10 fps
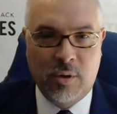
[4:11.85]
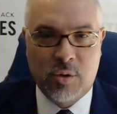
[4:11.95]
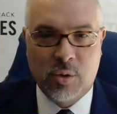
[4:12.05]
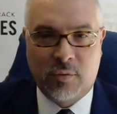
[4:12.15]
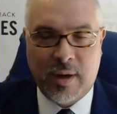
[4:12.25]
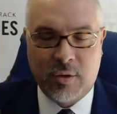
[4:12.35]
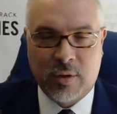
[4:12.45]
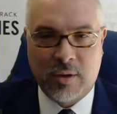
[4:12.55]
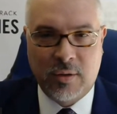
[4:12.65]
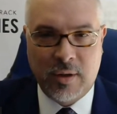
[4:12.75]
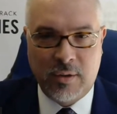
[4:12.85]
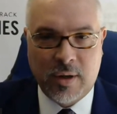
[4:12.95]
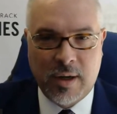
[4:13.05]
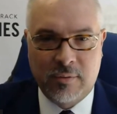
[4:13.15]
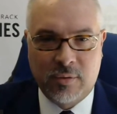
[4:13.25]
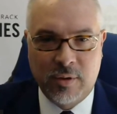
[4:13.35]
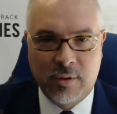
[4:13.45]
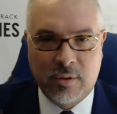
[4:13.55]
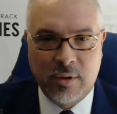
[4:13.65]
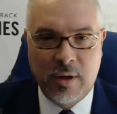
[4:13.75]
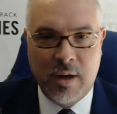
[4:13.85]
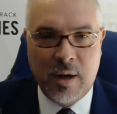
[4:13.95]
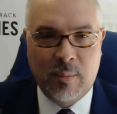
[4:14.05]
virtual Fast Track Cities conference